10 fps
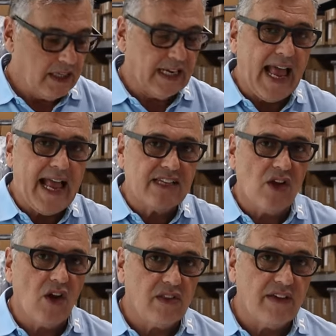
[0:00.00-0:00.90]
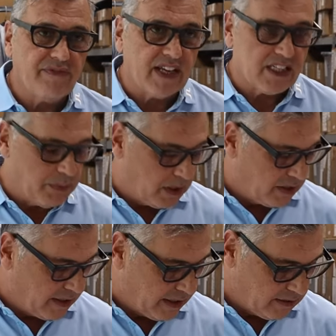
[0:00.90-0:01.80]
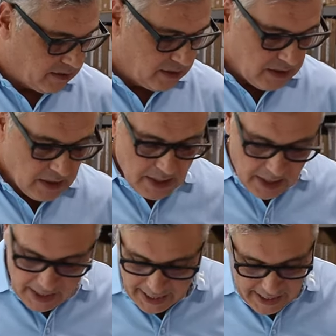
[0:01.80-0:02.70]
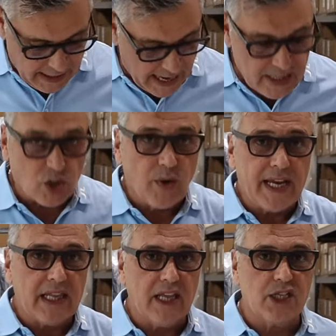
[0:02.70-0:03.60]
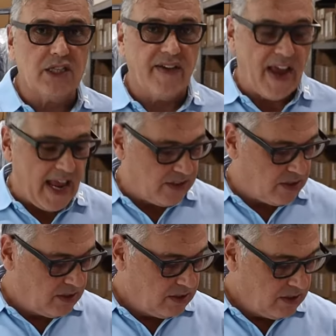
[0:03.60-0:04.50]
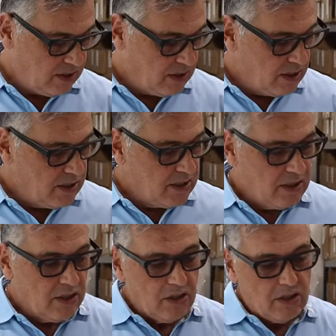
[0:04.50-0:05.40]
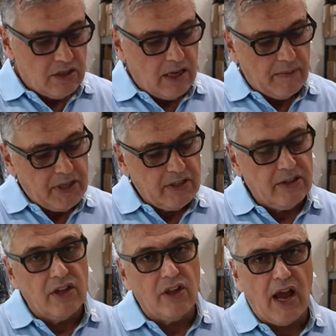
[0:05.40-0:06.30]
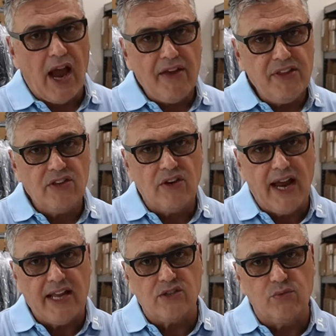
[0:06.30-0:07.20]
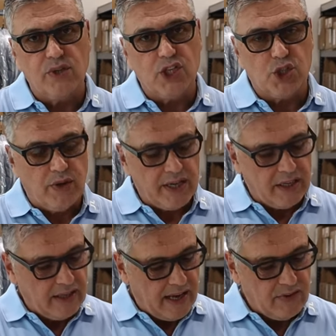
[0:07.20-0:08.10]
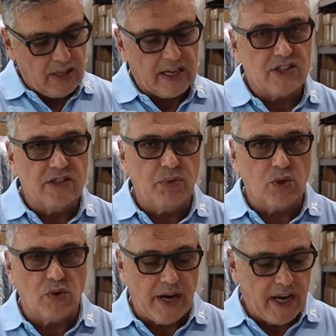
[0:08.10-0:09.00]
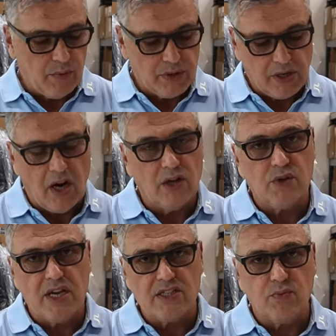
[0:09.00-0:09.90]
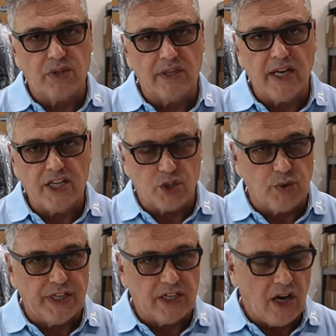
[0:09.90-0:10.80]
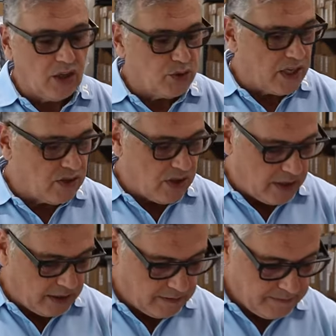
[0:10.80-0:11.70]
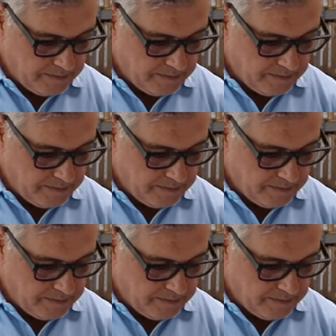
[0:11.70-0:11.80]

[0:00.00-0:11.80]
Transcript: It has all that flexibility in it. And it has a great collection of hats. I mean, I think their hats are really striking. They have like a simple gray with contrast, with a nice green contrast on it.